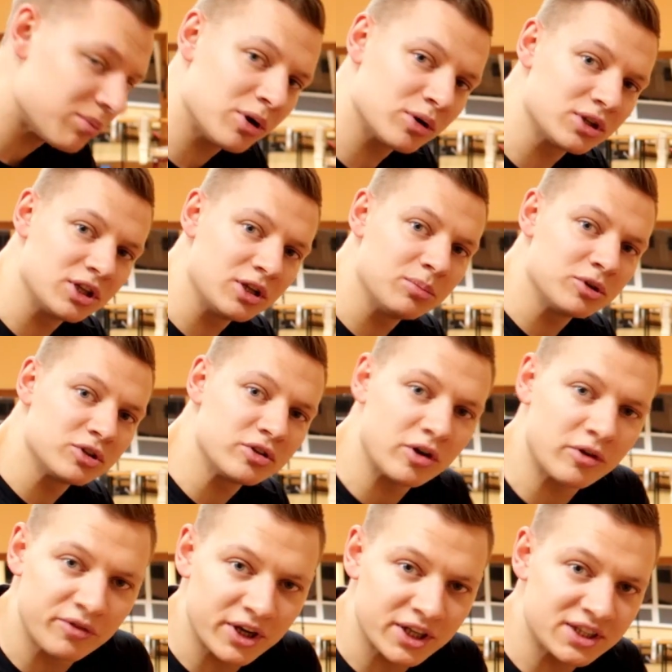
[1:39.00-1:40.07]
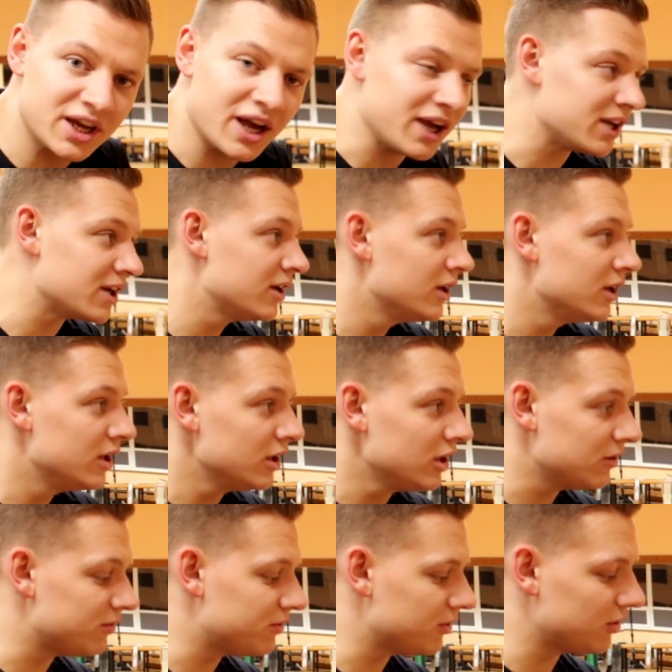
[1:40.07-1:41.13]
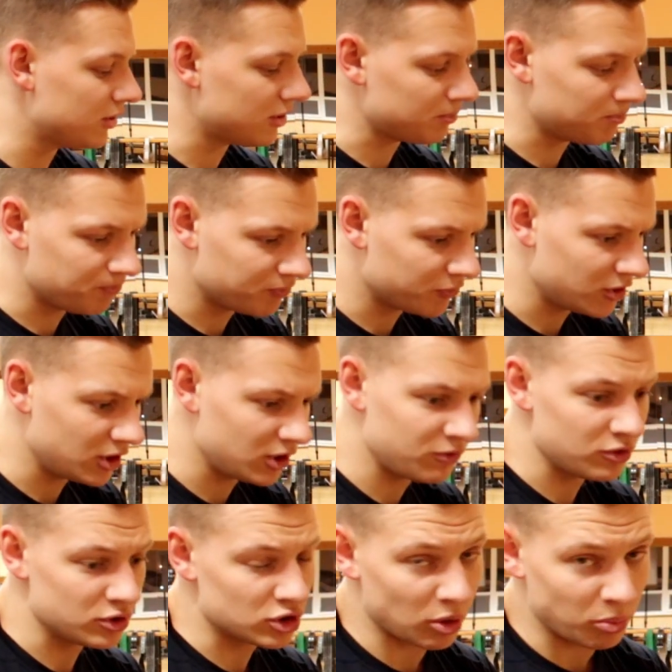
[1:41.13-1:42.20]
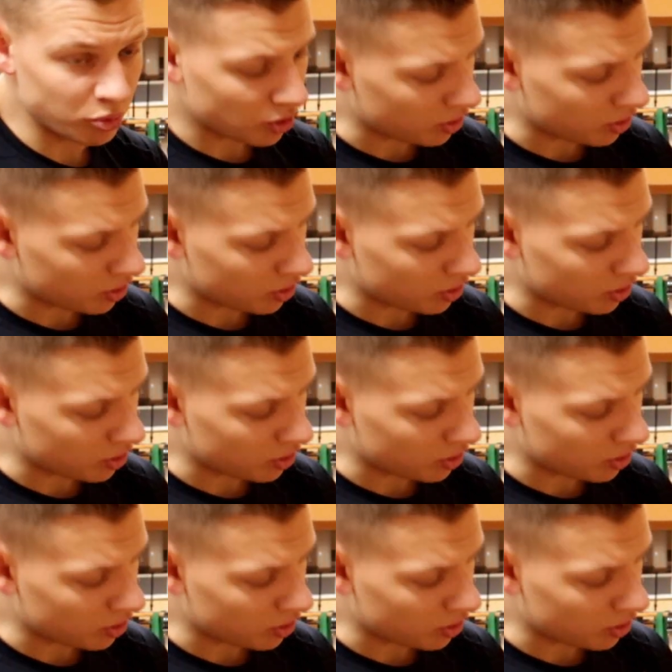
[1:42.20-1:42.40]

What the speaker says: about a little bit of attack. If you top